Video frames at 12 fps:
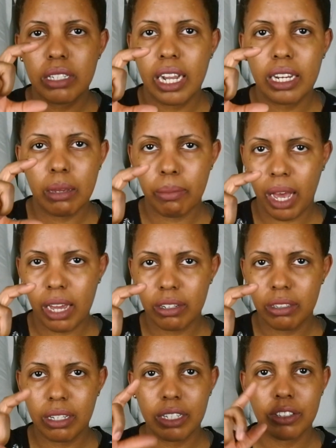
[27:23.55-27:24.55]
tiny
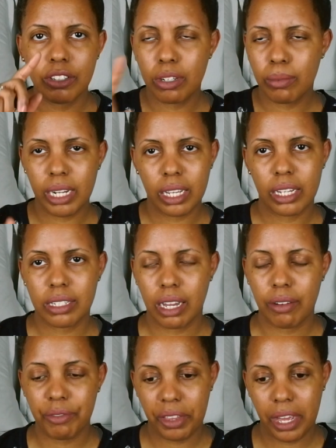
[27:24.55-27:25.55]
bottle, and don't nobody got
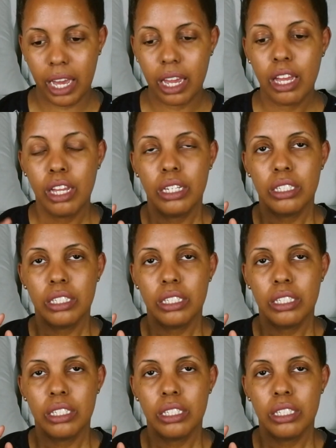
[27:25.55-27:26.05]
time for that.